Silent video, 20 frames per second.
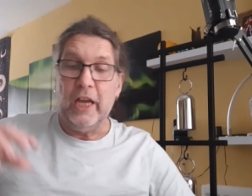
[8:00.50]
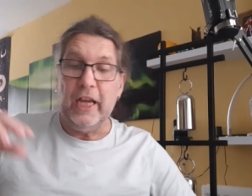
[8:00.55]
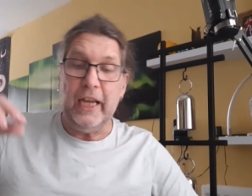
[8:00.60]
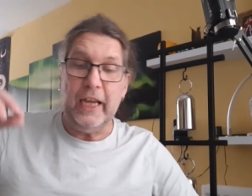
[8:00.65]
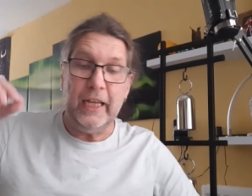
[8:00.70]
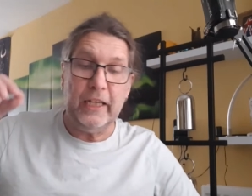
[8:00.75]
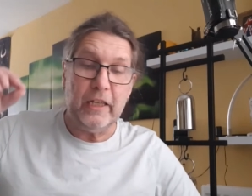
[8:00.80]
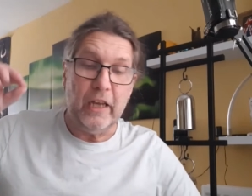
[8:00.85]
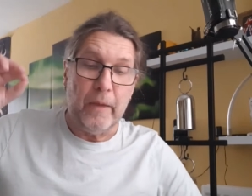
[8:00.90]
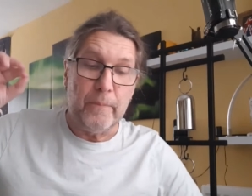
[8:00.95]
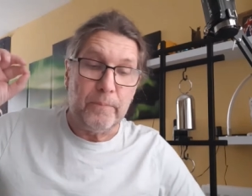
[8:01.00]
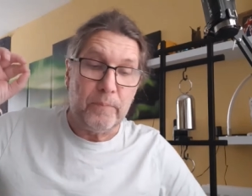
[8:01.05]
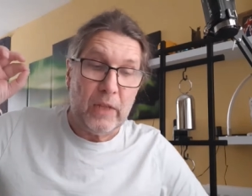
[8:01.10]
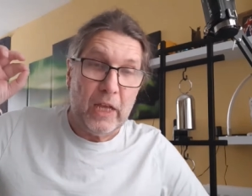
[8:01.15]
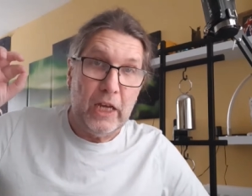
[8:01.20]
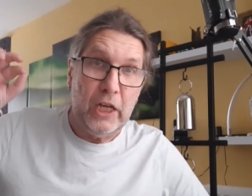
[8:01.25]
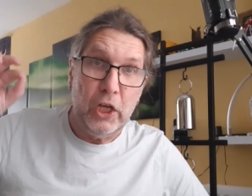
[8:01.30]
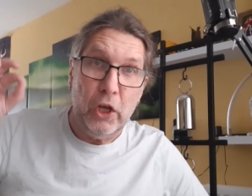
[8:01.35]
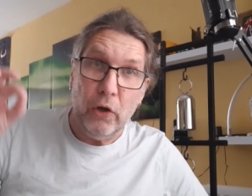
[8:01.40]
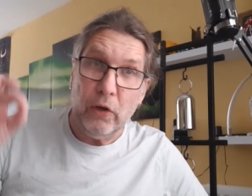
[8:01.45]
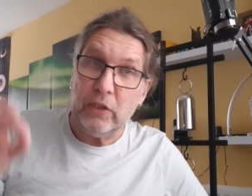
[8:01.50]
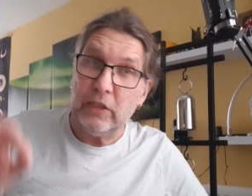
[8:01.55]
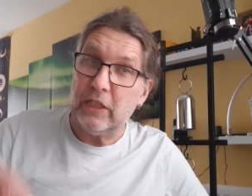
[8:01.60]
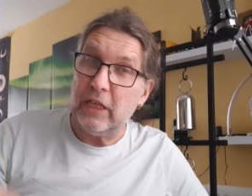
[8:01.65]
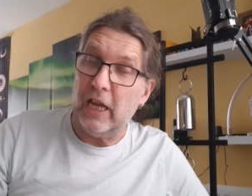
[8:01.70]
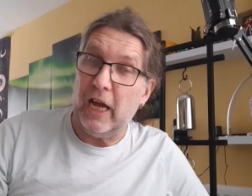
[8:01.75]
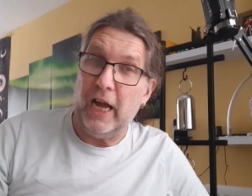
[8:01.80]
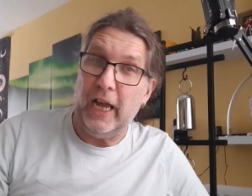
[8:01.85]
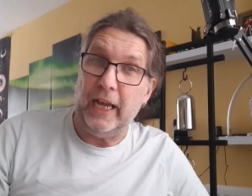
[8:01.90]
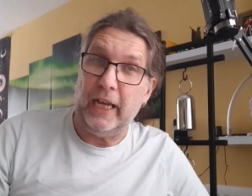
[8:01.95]
it looks
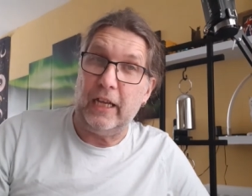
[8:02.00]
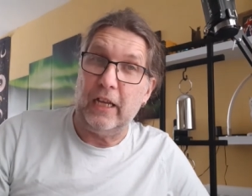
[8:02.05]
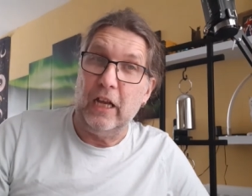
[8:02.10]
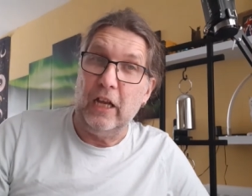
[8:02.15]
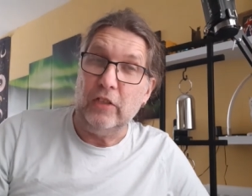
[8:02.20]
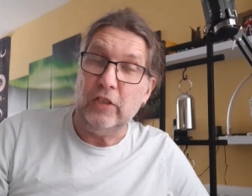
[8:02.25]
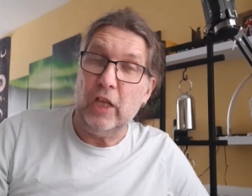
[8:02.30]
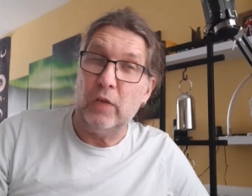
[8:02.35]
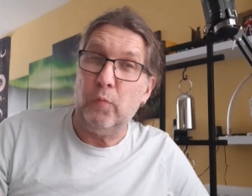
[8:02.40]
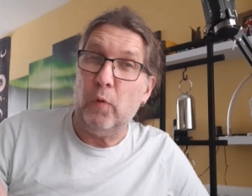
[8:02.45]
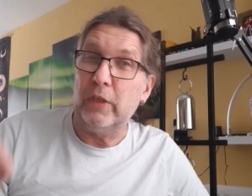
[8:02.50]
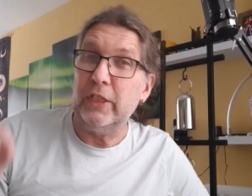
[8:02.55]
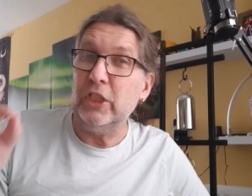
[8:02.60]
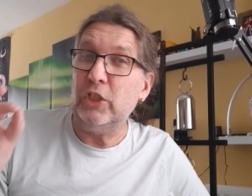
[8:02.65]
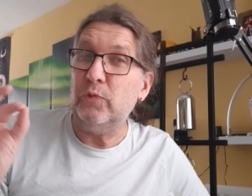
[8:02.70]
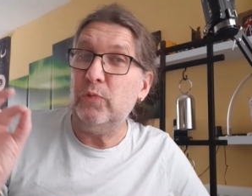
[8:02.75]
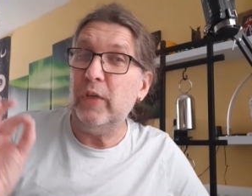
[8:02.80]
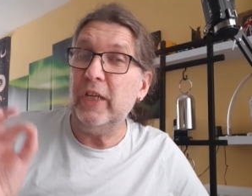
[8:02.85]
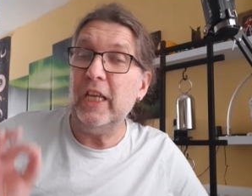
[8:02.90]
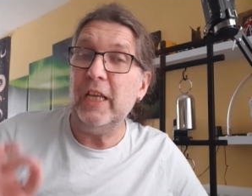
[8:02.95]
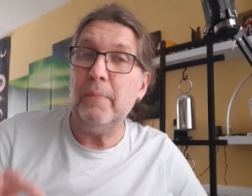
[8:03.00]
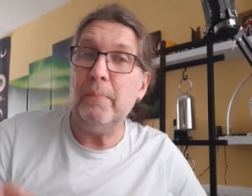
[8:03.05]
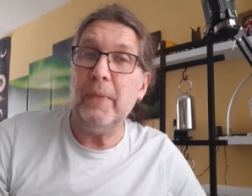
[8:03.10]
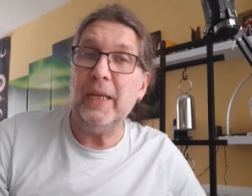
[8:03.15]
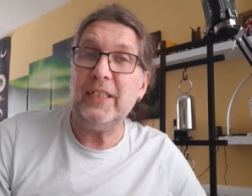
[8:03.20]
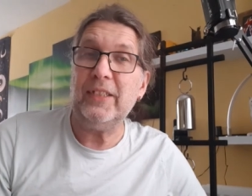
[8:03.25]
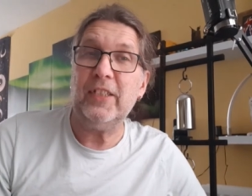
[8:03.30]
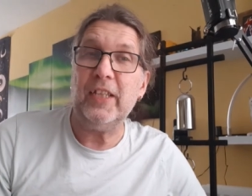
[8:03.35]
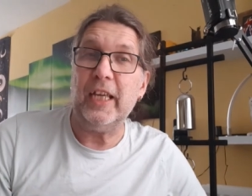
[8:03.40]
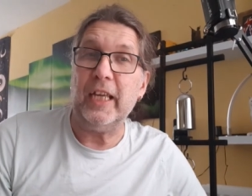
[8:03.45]
like that what is really
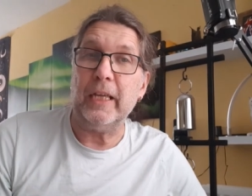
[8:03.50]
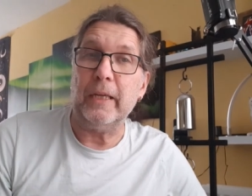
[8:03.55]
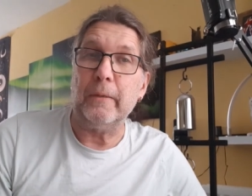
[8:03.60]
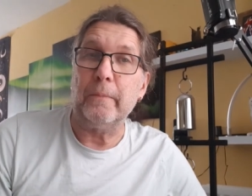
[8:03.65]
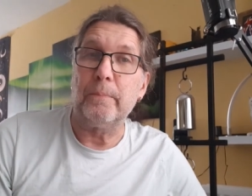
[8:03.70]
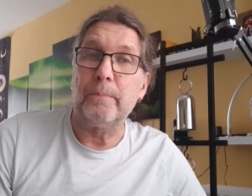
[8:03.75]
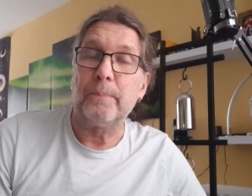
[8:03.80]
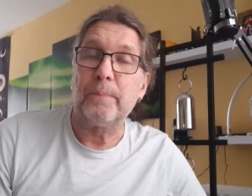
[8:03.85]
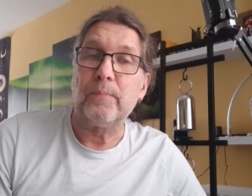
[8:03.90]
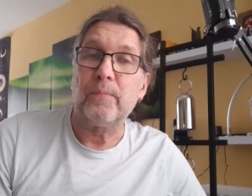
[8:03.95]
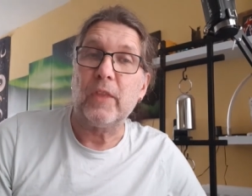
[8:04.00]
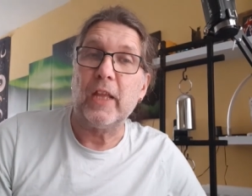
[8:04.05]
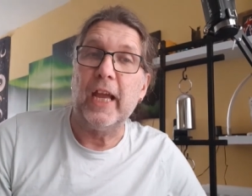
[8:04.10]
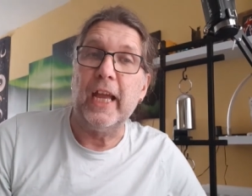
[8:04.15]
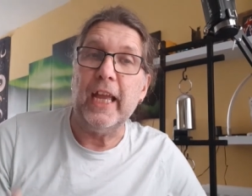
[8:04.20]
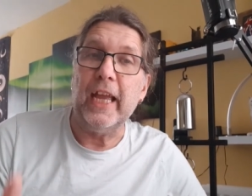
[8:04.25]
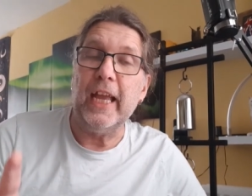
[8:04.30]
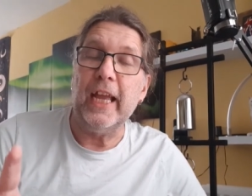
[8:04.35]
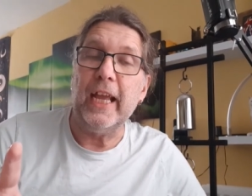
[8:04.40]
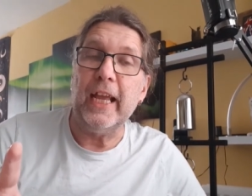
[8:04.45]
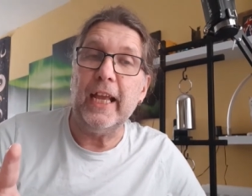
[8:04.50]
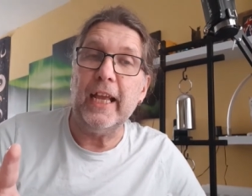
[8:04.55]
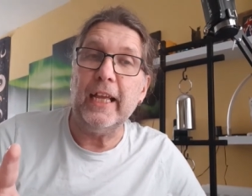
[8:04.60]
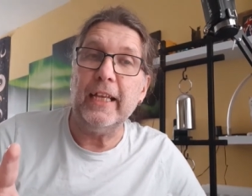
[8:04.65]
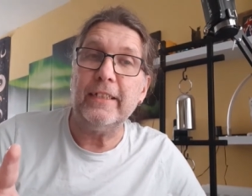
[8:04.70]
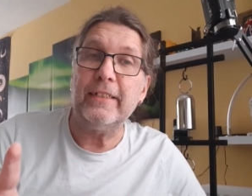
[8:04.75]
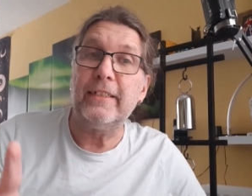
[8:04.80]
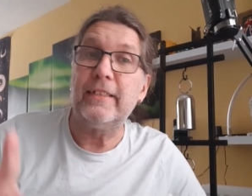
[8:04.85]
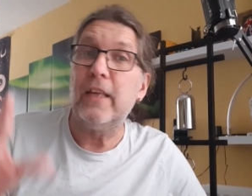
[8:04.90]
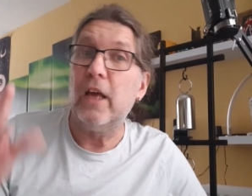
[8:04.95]
missing
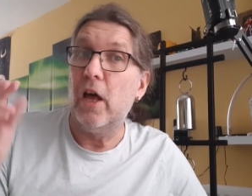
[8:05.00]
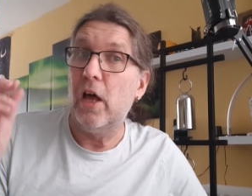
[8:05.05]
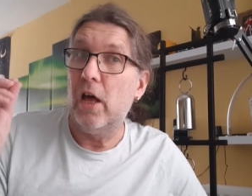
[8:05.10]
is